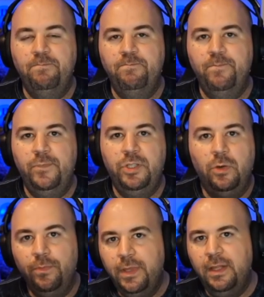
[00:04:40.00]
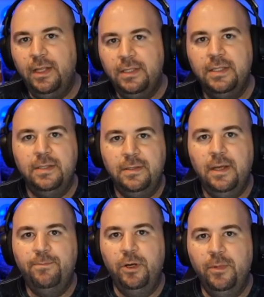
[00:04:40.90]
So
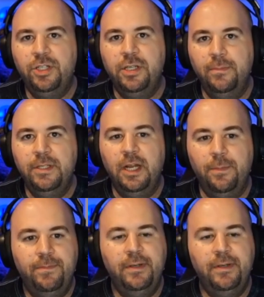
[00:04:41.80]
that pretty much sums it up.